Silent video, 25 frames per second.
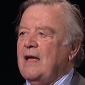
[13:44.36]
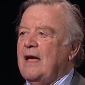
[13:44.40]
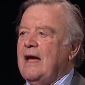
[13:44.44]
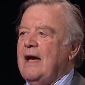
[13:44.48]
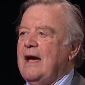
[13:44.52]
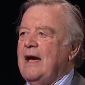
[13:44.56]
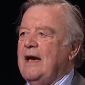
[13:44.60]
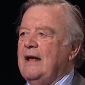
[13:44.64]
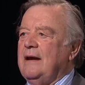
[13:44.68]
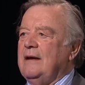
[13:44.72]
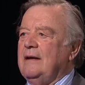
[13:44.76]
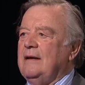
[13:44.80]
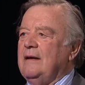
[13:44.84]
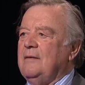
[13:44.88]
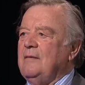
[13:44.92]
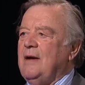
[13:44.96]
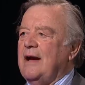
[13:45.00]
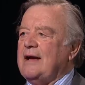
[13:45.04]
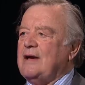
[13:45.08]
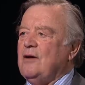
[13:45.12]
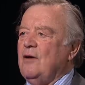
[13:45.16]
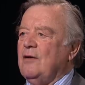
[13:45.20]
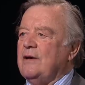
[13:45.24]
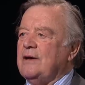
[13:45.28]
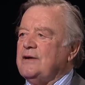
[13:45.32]
and my
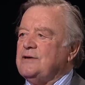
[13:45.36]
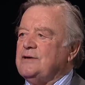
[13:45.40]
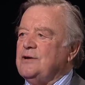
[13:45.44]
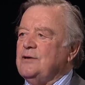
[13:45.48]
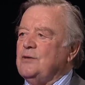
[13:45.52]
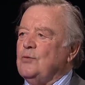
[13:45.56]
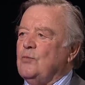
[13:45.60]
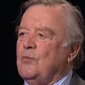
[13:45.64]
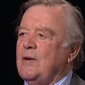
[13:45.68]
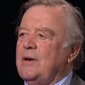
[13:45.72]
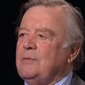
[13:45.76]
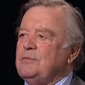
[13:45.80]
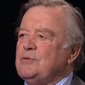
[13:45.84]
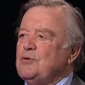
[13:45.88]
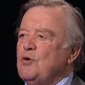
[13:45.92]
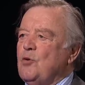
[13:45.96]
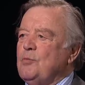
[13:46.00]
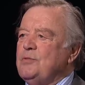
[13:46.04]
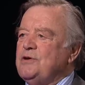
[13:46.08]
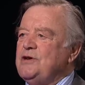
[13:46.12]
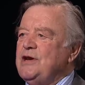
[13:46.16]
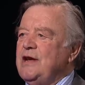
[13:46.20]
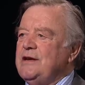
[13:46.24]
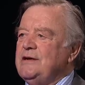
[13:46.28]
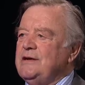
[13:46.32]
colleagues in the Whips all
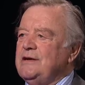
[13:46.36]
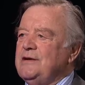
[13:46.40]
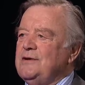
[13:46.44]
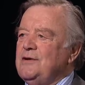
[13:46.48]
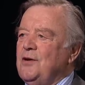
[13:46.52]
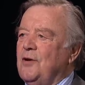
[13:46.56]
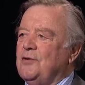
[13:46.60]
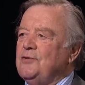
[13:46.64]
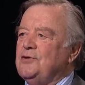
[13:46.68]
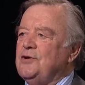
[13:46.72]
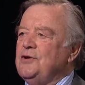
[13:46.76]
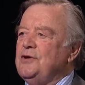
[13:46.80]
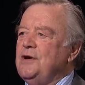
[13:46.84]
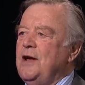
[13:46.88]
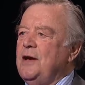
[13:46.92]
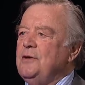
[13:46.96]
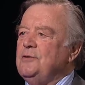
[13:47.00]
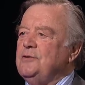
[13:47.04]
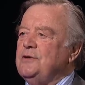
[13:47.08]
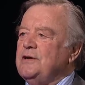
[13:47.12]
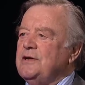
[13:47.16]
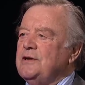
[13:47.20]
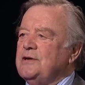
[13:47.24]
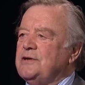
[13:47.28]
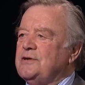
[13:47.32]
pretended not to
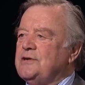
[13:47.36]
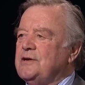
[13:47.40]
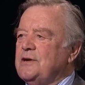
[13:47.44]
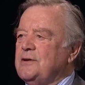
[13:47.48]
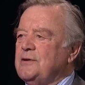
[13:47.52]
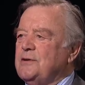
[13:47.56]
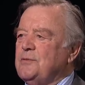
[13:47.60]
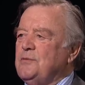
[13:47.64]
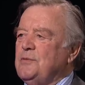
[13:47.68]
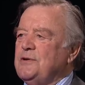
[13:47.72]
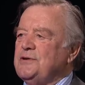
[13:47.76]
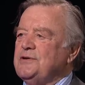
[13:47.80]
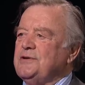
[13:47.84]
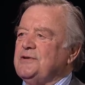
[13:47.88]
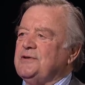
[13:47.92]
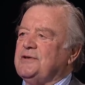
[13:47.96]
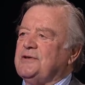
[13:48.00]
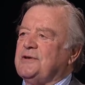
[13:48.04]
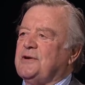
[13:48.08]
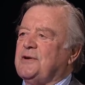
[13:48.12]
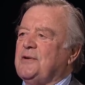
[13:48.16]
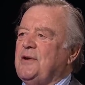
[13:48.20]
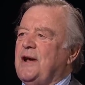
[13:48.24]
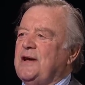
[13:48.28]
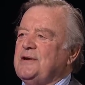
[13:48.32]
notice, so there wasn't a
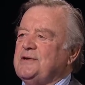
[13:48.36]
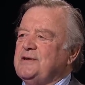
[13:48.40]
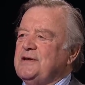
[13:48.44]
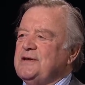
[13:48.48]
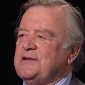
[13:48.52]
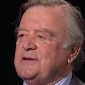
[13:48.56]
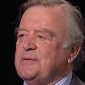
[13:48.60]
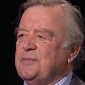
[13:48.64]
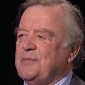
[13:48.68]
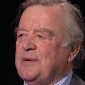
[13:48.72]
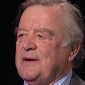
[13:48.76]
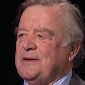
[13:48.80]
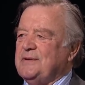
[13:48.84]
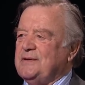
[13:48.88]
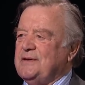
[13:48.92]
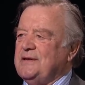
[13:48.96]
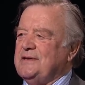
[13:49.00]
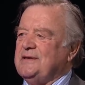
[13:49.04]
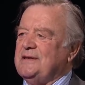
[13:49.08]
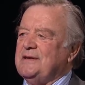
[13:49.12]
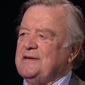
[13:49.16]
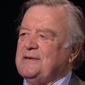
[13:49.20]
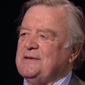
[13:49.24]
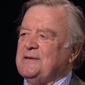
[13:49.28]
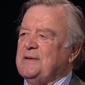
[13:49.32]
crisis about it,
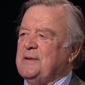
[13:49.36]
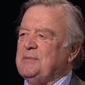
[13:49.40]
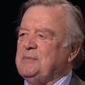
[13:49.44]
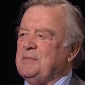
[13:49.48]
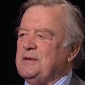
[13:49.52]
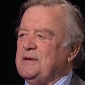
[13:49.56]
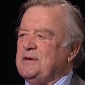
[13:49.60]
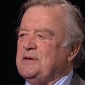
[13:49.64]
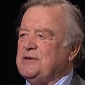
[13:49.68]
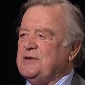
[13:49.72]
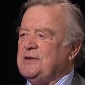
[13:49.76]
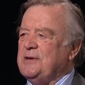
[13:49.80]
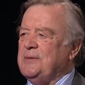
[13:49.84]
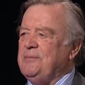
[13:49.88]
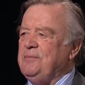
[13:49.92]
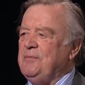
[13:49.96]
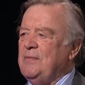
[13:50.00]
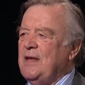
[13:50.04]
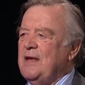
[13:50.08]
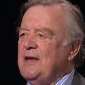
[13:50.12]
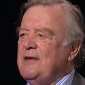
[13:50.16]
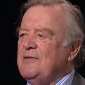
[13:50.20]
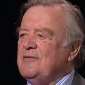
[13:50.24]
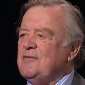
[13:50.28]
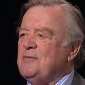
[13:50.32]
but uh,
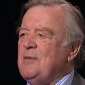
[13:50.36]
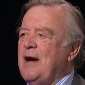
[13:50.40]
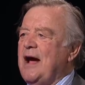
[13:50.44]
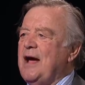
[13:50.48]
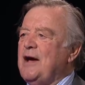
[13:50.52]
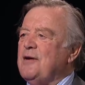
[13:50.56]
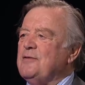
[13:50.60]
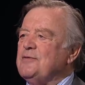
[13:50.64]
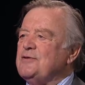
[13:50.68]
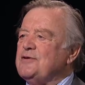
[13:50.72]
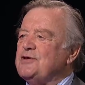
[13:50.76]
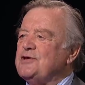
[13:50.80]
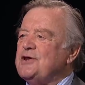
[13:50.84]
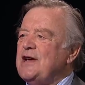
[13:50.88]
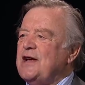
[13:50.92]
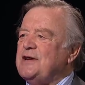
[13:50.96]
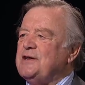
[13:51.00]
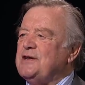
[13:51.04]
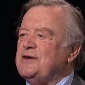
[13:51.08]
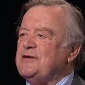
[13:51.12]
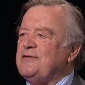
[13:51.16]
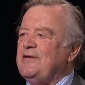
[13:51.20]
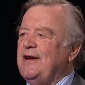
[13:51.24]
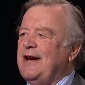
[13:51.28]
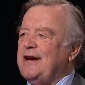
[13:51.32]
for my own
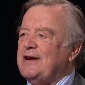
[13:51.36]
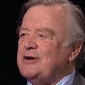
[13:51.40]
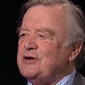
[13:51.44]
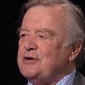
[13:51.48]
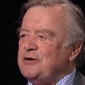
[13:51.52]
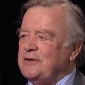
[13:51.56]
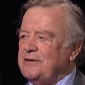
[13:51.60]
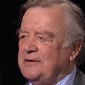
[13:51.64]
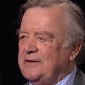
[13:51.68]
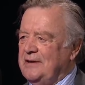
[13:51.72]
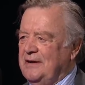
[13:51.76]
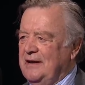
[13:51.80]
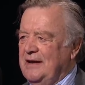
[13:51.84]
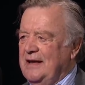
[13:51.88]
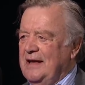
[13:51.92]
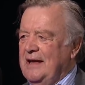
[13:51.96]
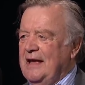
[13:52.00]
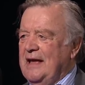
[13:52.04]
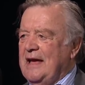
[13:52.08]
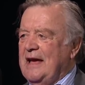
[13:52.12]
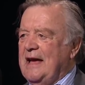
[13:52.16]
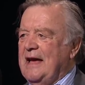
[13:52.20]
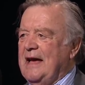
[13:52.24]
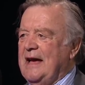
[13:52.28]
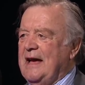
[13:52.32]
satisfaction.
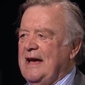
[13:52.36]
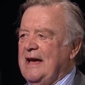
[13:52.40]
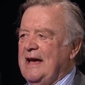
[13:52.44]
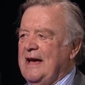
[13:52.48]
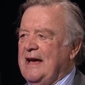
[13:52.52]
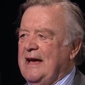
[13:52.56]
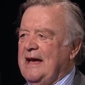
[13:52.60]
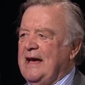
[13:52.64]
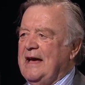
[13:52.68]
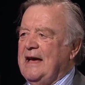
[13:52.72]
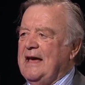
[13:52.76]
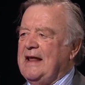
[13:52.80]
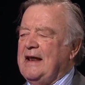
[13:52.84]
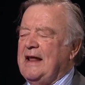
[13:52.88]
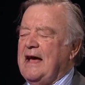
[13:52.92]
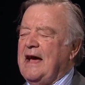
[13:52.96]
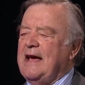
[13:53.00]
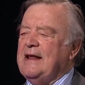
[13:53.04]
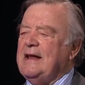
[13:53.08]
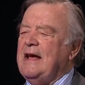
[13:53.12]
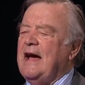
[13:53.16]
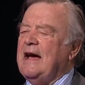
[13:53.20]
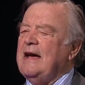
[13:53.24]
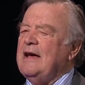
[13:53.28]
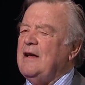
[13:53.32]
Uh, and
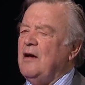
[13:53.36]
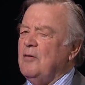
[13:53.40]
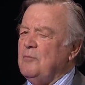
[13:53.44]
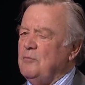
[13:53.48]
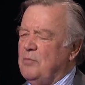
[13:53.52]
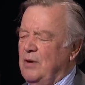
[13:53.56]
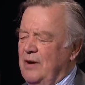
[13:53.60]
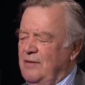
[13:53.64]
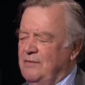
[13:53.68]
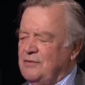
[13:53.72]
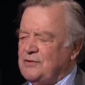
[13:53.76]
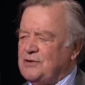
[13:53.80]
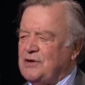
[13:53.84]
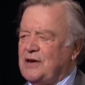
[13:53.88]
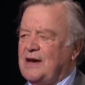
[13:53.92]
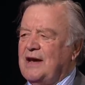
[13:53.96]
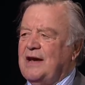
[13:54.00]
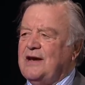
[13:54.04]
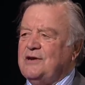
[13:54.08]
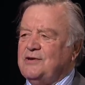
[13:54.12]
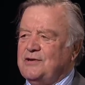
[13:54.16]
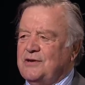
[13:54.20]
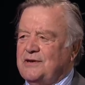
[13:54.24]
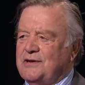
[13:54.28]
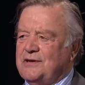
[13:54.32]
and I, on previous
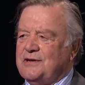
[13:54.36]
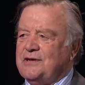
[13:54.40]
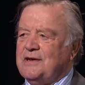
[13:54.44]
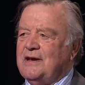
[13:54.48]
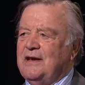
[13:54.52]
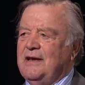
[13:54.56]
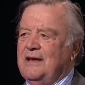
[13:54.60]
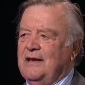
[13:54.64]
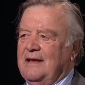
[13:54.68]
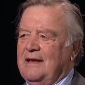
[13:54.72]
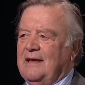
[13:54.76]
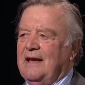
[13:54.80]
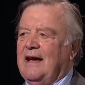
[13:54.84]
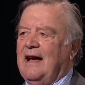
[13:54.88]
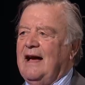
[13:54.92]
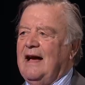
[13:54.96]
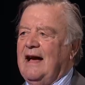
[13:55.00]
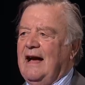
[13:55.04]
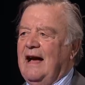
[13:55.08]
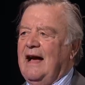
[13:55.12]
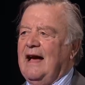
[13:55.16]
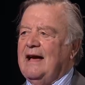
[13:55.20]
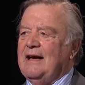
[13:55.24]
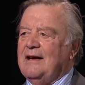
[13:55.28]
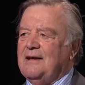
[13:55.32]
occasions, I,
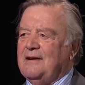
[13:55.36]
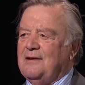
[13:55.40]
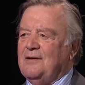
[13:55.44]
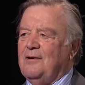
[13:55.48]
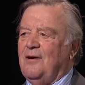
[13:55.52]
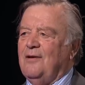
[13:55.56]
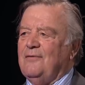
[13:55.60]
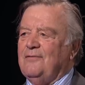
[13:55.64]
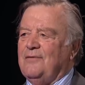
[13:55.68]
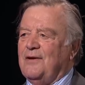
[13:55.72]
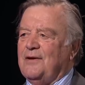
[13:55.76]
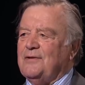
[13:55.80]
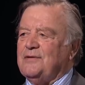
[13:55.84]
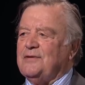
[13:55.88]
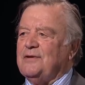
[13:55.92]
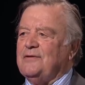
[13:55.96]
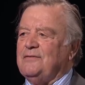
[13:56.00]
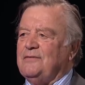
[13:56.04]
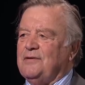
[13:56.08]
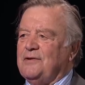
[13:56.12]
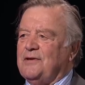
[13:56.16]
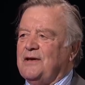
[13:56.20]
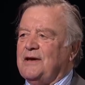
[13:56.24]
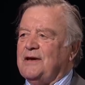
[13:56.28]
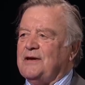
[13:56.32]
I had not voted
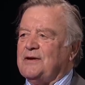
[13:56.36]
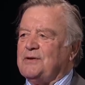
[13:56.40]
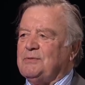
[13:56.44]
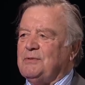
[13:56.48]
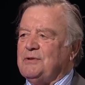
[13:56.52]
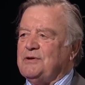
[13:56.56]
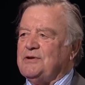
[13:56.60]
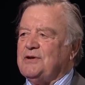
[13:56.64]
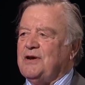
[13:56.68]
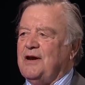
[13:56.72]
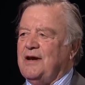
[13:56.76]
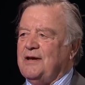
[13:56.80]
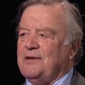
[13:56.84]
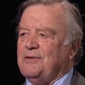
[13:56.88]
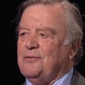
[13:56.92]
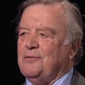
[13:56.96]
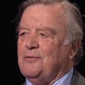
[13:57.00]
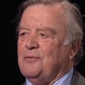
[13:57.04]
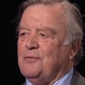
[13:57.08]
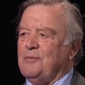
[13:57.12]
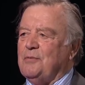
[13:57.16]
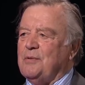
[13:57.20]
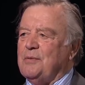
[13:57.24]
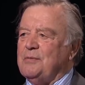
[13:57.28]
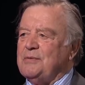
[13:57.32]
for things which I
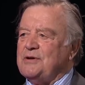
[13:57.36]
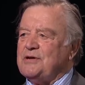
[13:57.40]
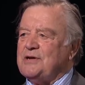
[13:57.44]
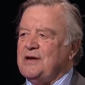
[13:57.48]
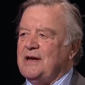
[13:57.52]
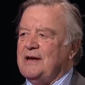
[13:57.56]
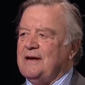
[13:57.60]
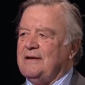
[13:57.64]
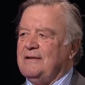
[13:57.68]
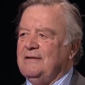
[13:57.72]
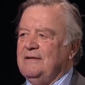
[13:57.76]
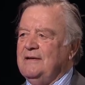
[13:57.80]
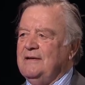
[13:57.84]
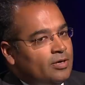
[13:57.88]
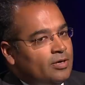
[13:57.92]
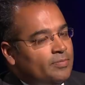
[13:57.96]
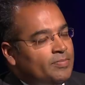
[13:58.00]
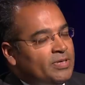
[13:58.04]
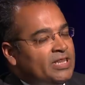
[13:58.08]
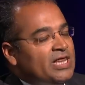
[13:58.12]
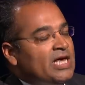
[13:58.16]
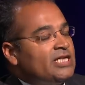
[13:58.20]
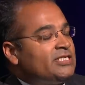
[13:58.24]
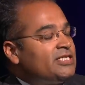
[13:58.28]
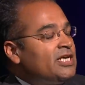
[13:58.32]
thought were a mistake. But
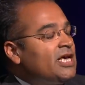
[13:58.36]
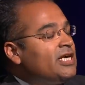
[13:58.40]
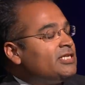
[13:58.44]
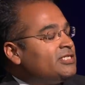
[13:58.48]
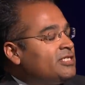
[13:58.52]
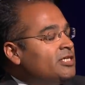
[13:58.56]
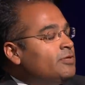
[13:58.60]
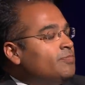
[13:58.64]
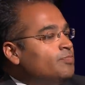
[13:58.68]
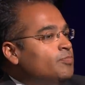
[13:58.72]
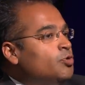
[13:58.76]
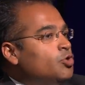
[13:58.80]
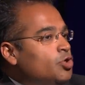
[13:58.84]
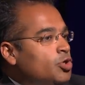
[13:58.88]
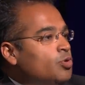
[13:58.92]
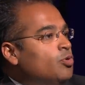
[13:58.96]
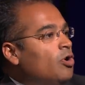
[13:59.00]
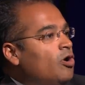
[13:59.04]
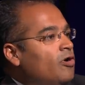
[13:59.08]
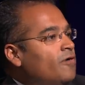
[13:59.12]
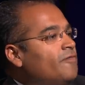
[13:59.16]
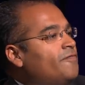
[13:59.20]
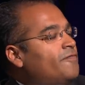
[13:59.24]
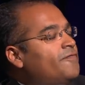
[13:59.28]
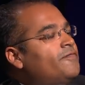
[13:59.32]
that, that didn't put you
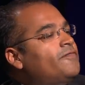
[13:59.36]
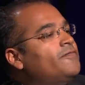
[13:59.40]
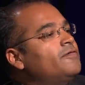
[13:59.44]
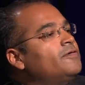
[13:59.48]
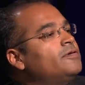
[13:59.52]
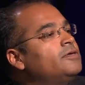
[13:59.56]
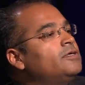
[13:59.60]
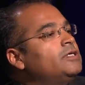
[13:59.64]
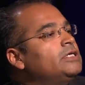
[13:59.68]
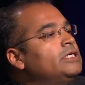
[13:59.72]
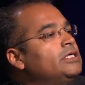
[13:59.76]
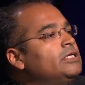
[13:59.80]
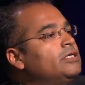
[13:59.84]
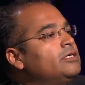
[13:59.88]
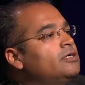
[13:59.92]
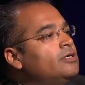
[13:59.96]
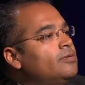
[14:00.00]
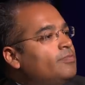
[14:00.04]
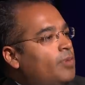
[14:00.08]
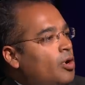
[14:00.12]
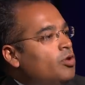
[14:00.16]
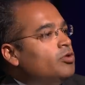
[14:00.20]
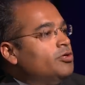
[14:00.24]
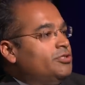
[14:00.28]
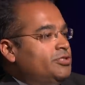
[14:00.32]
off
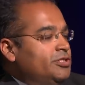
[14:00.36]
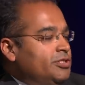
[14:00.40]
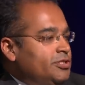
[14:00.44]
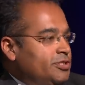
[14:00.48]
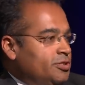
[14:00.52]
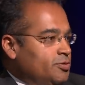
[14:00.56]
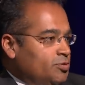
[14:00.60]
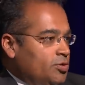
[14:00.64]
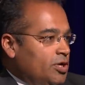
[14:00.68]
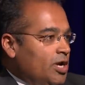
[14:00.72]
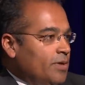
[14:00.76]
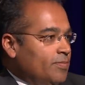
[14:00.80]
politics, is what I